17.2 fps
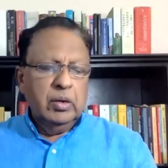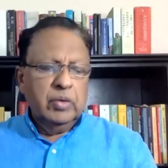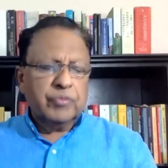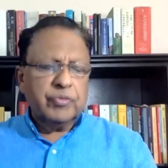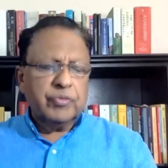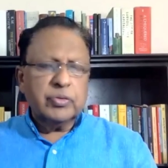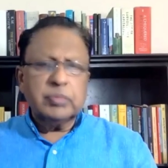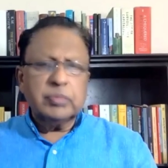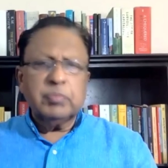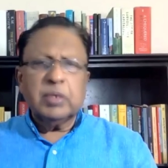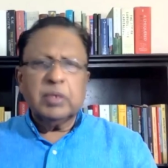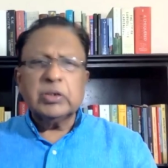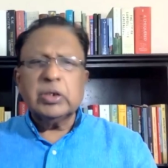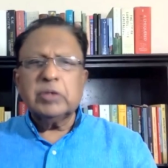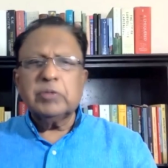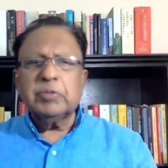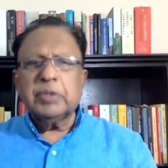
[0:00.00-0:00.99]
Of course,
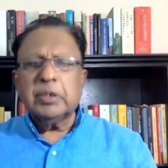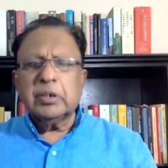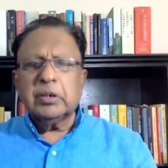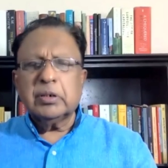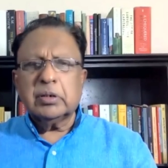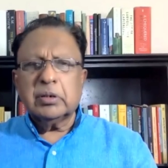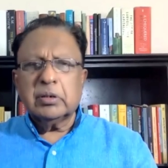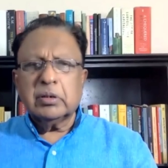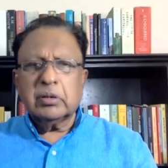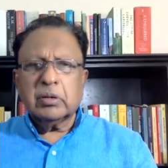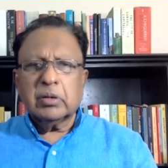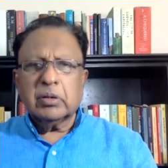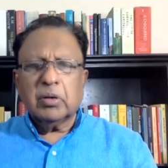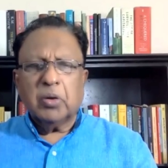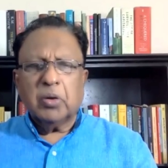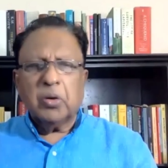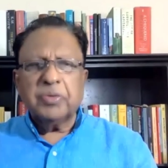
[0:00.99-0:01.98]
much has been written
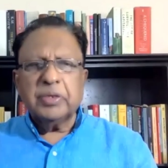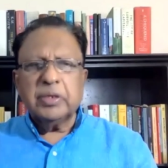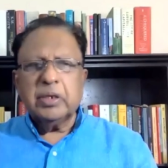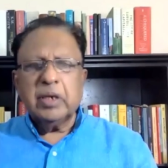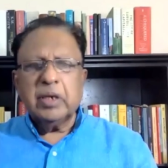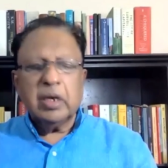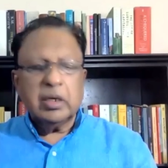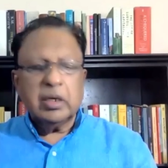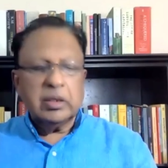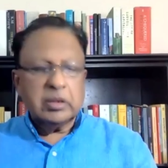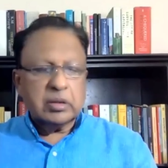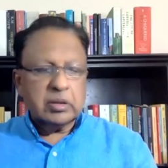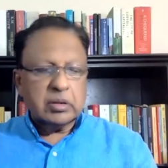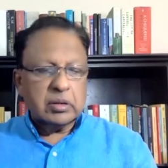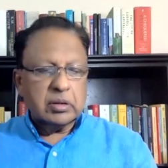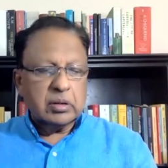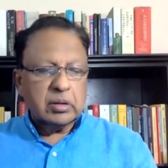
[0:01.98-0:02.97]
over the
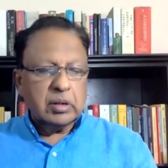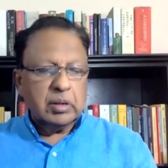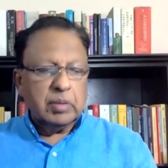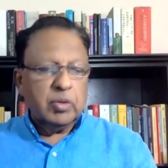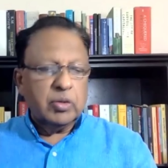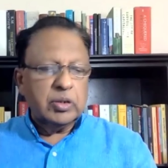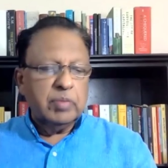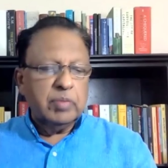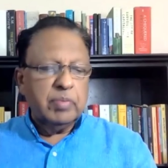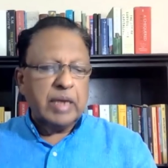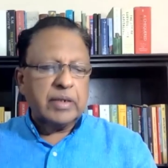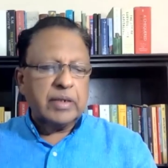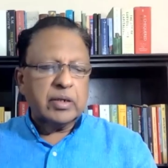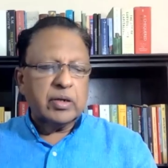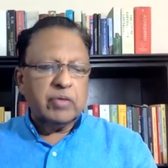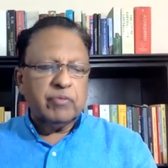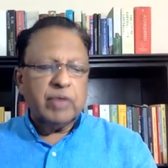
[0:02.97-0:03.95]
years about the
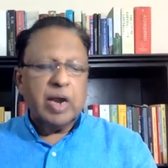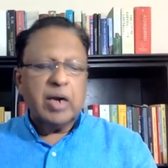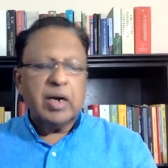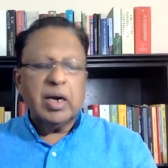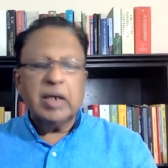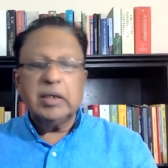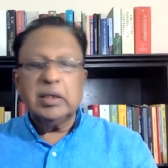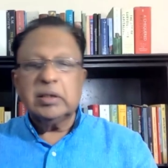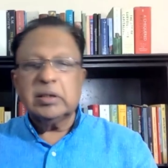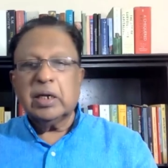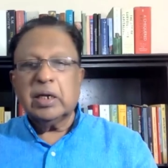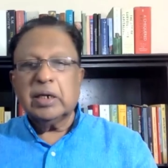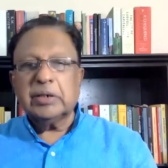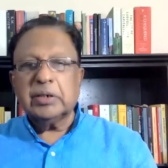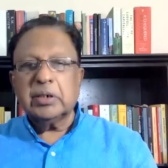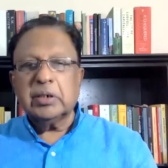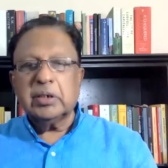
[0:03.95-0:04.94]
matter of gun
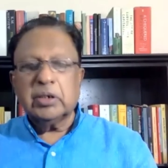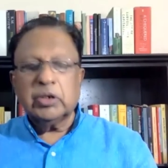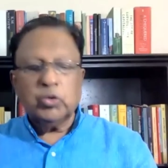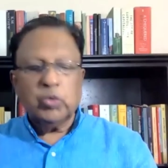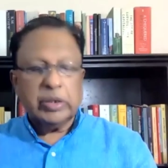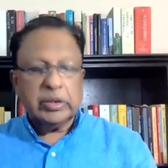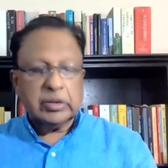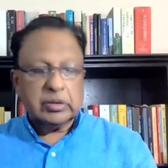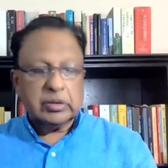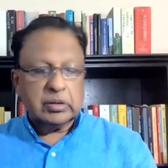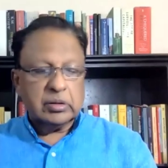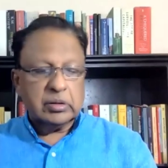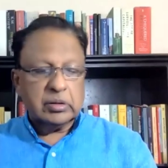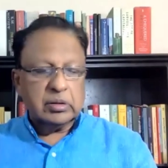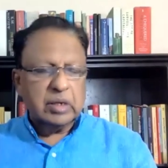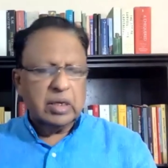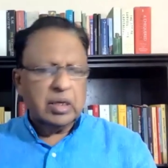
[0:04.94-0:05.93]
legislation in the
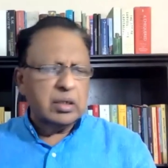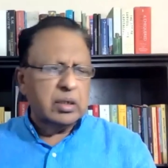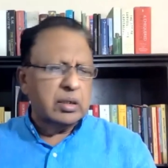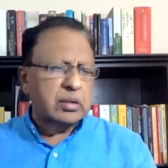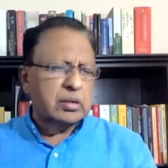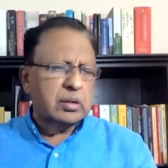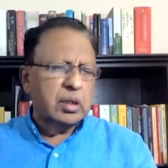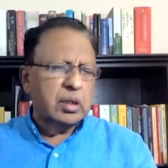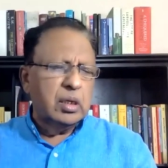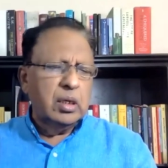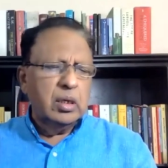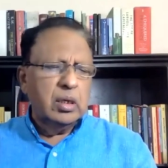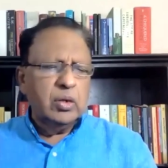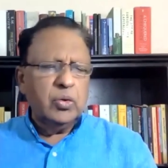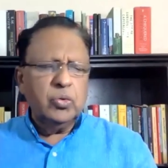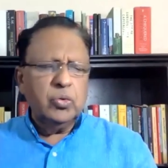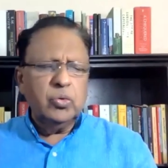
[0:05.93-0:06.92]
US. And it's
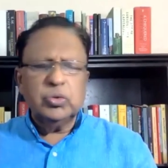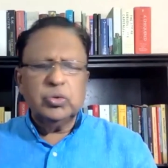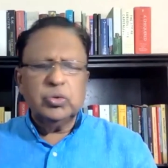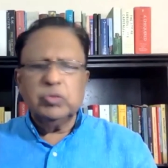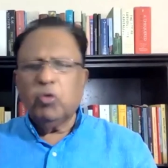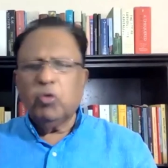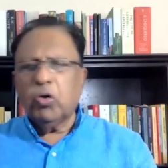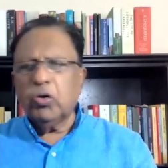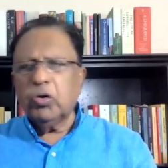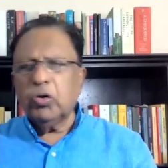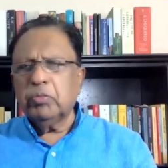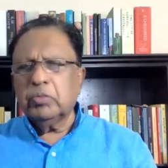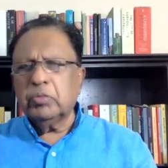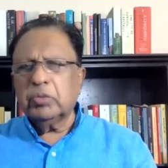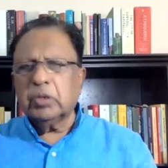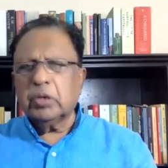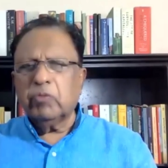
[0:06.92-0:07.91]
huge
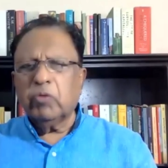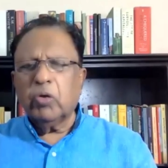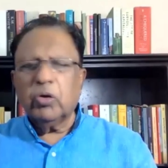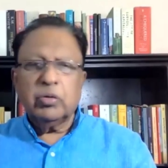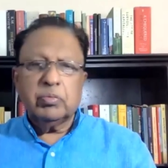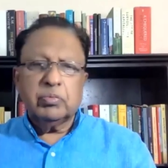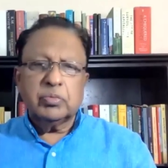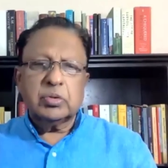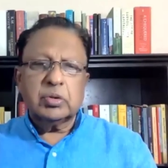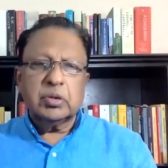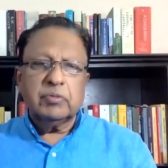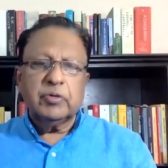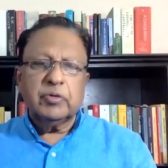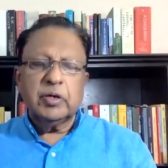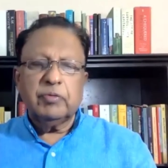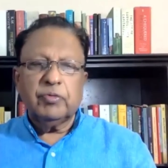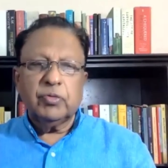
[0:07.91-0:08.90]
volumes and volumes.
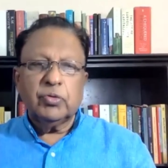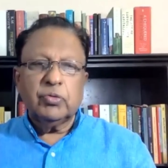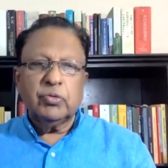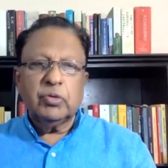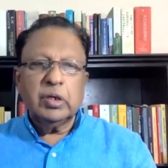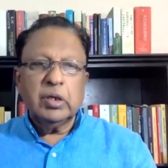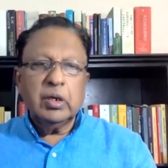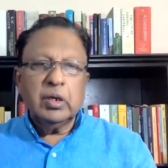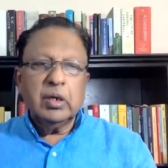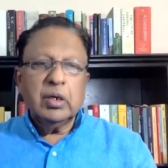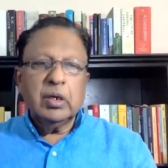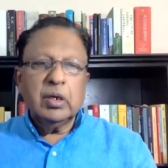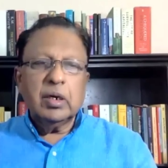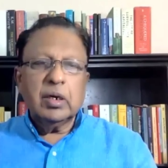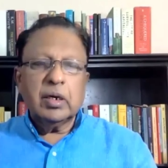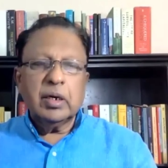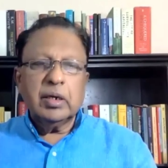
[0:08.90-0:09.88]
Even if you
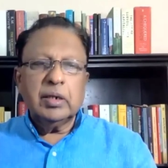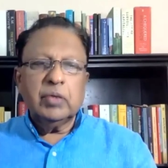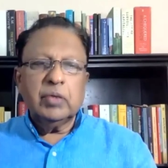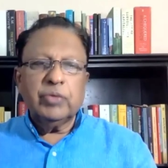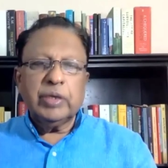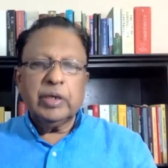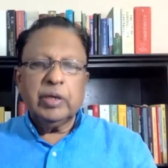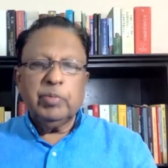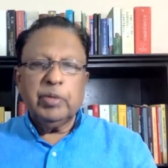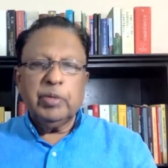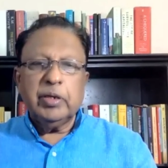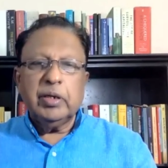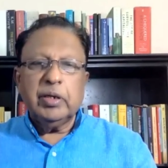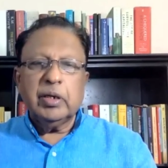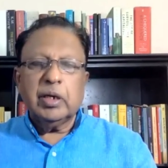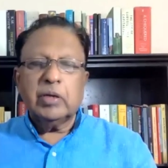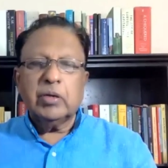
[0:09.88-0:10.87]
read the
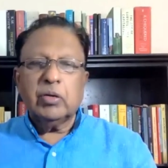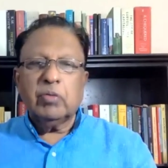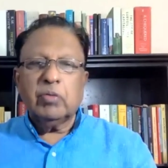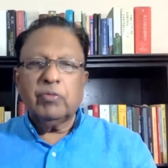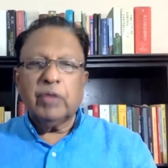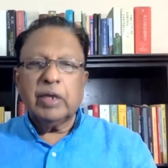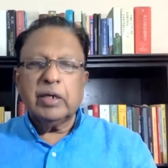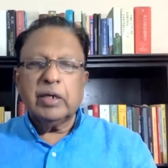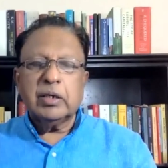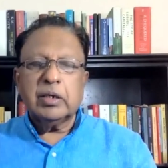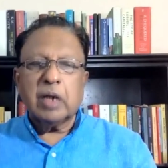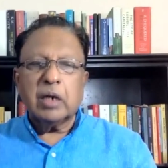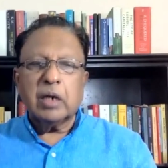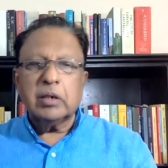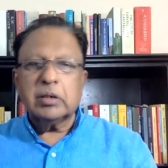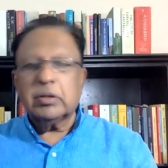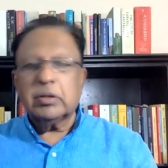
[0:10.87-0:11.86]
Wikipedia, you'll find
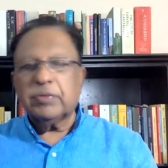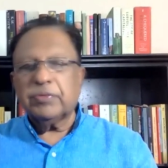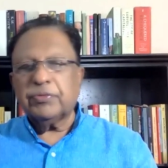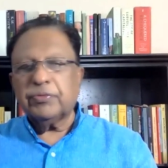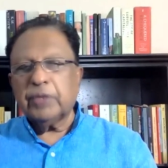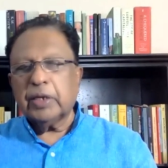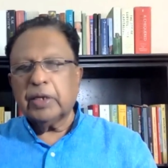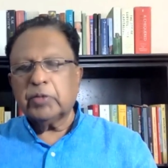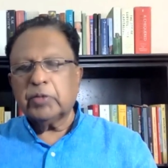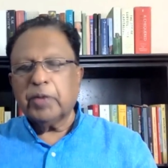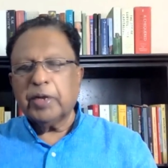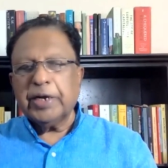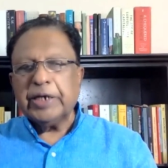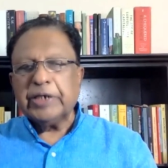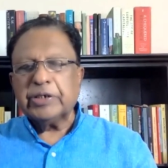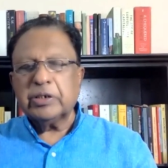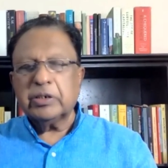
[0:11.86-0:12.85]
tons of
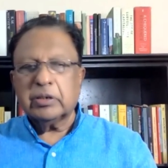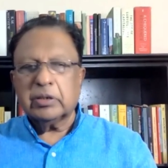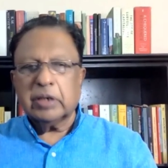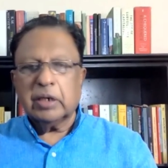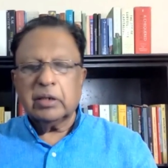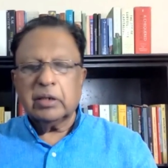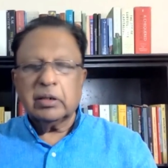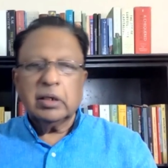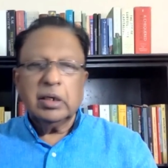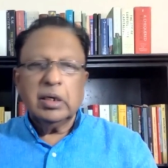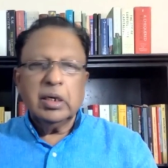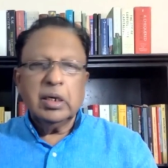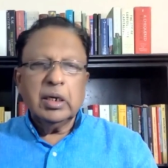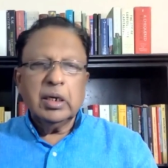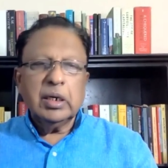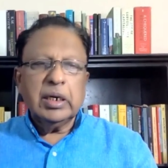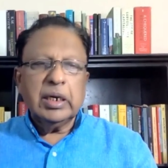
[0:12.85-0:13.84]
explanations and
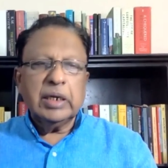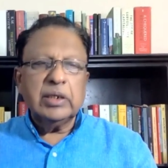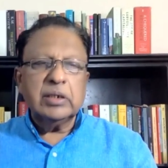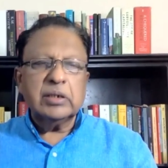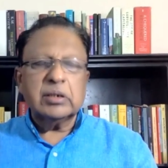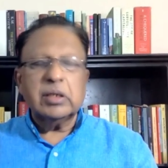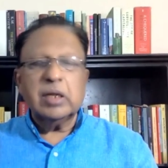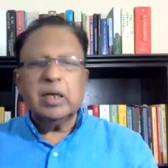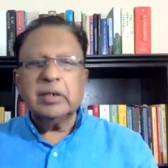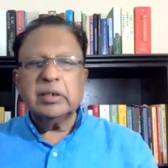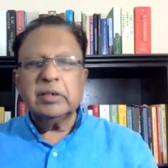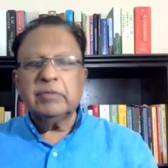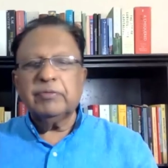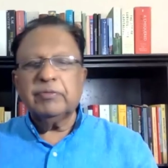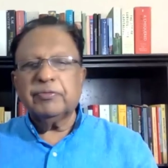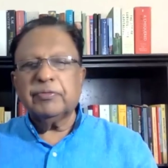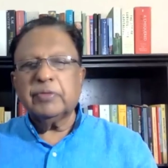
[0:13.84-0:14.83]

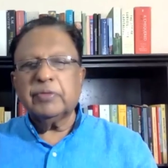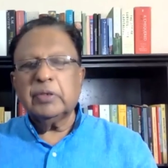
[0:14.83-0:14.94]
legislative